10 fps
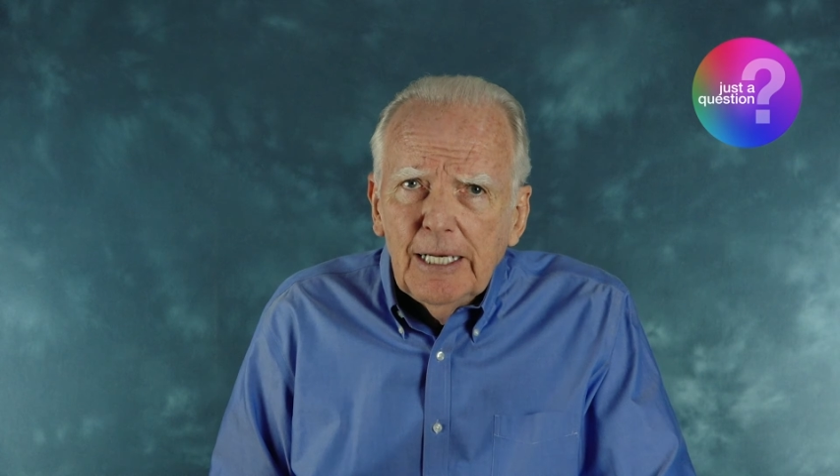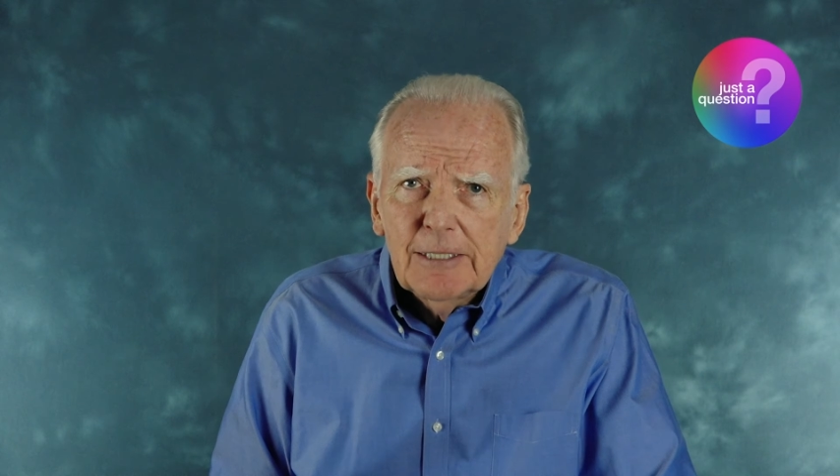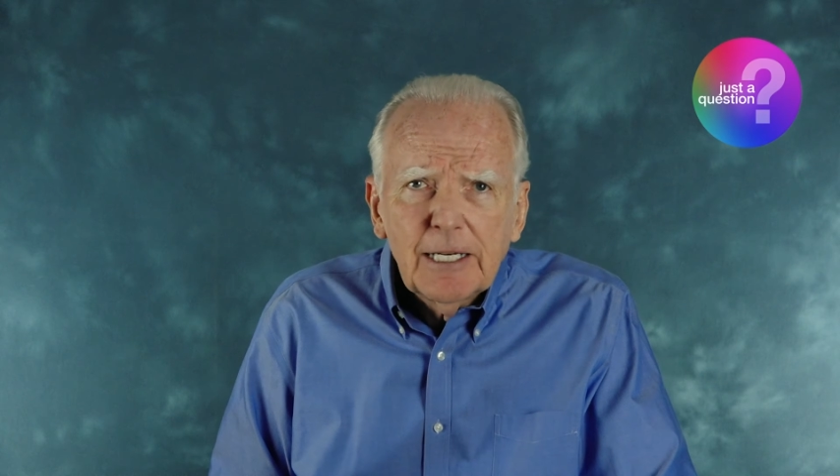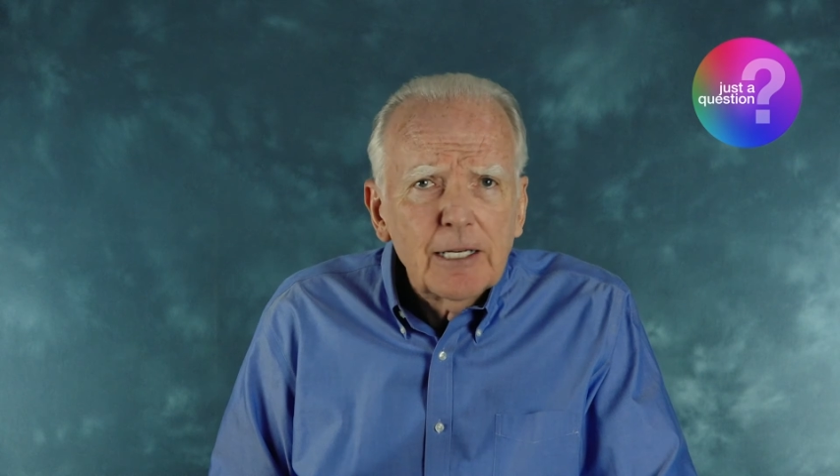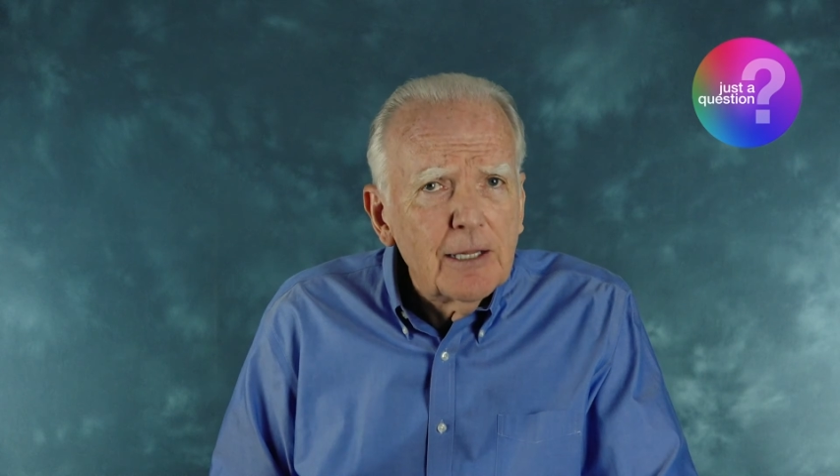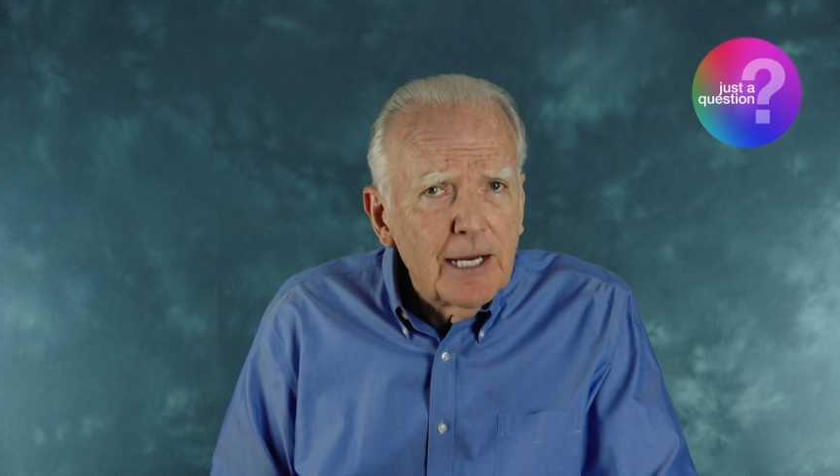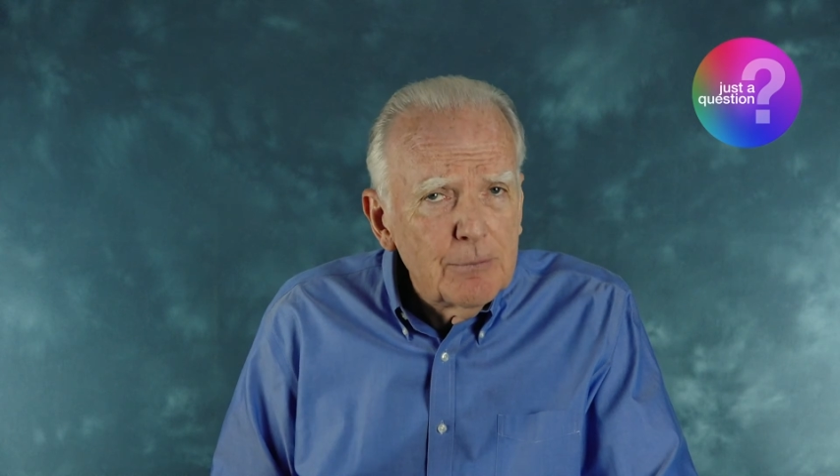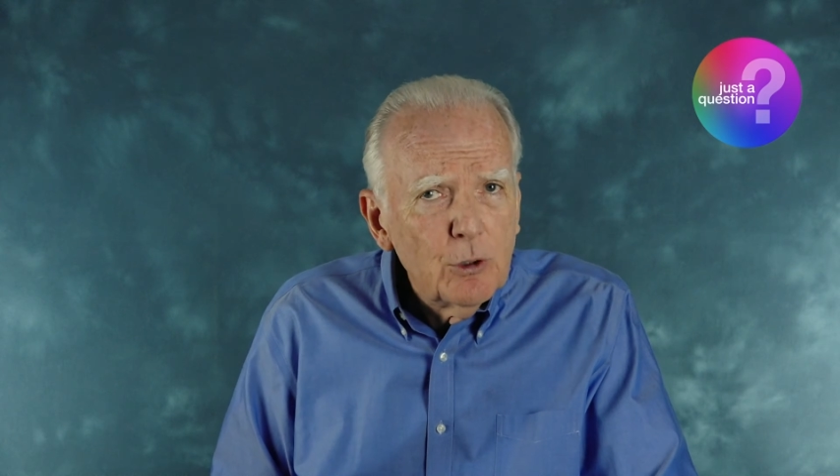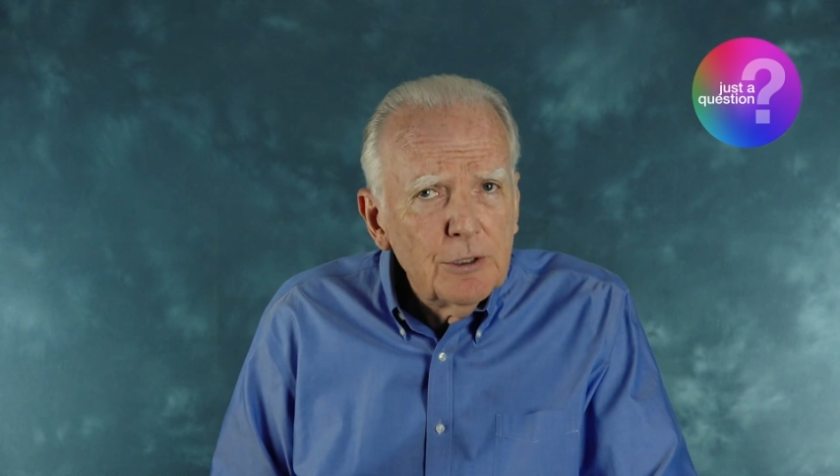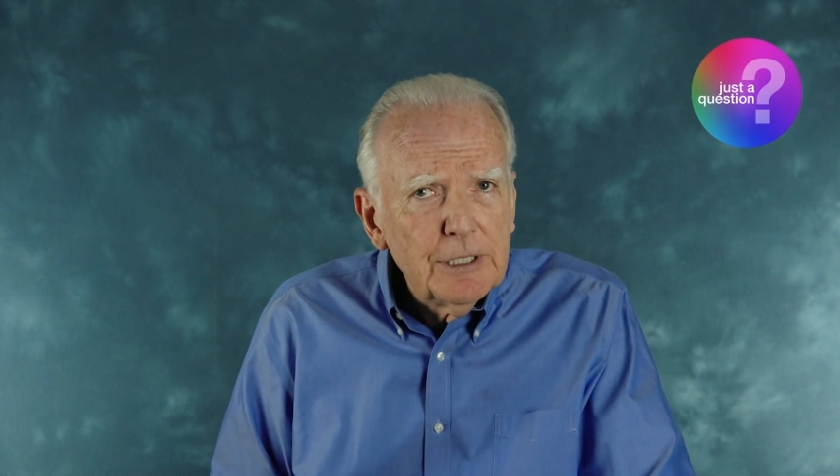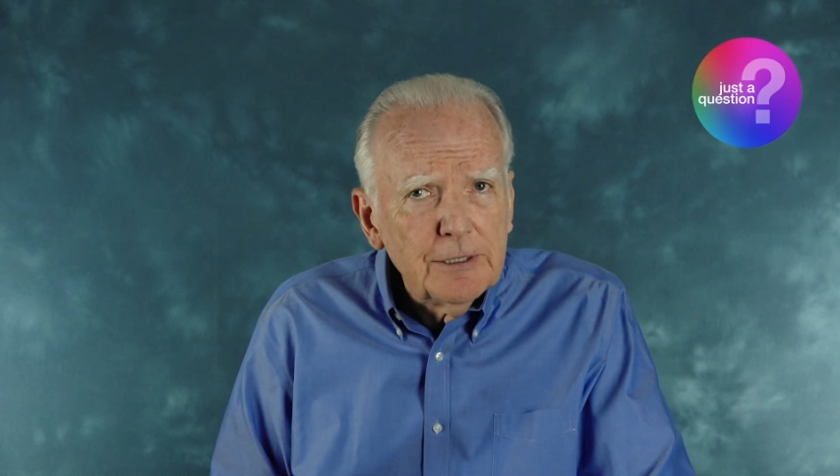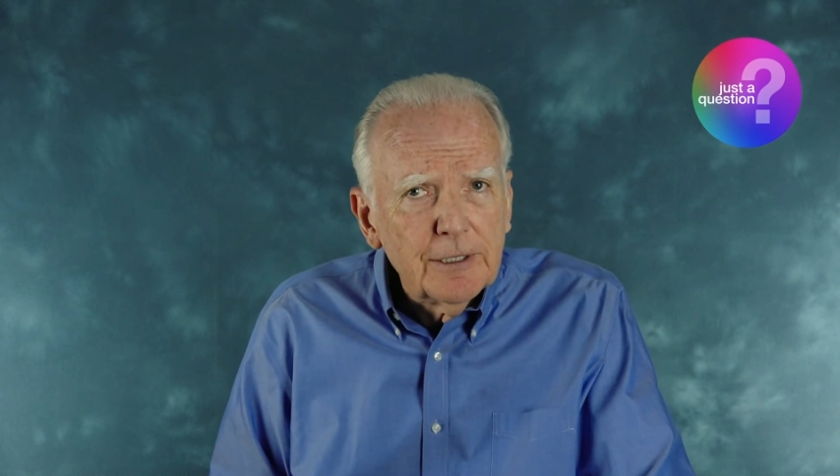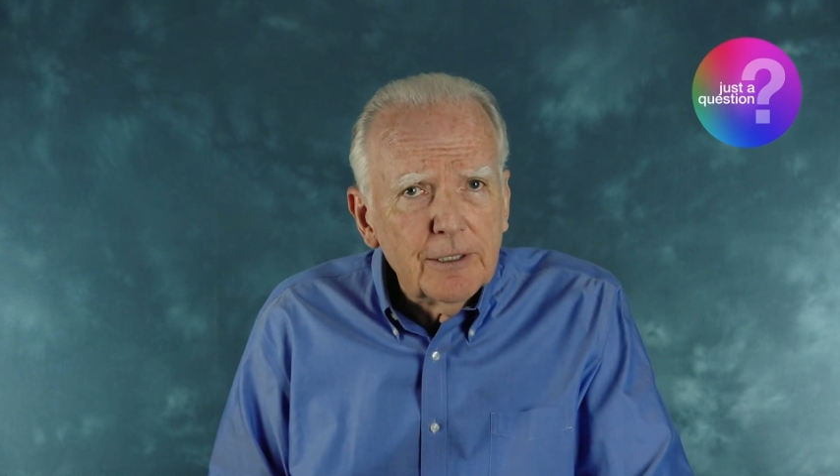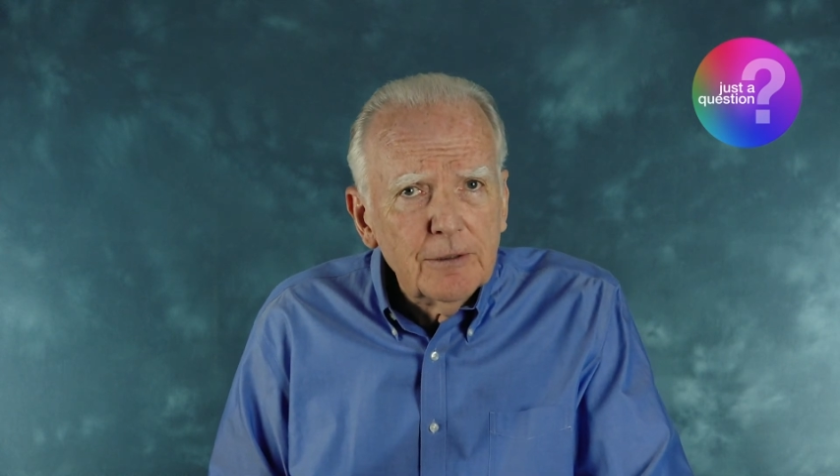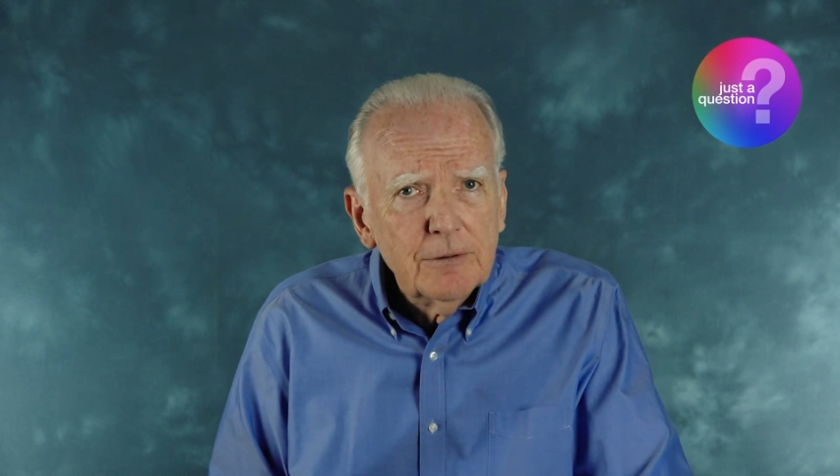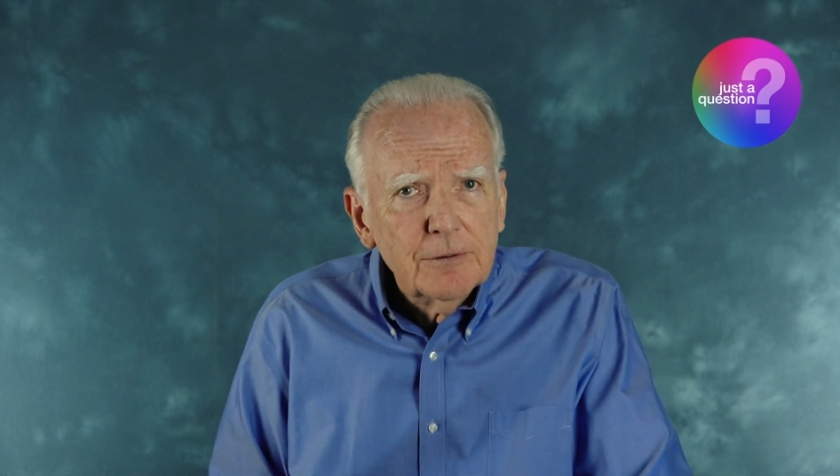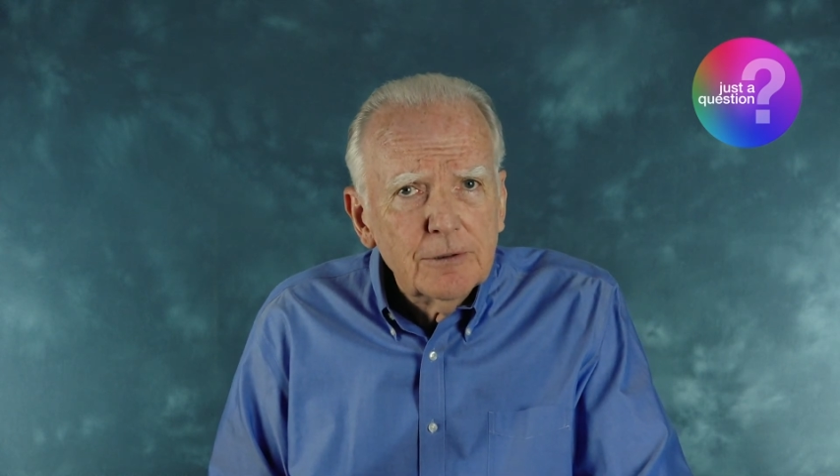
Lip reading: It's got a lot more detail.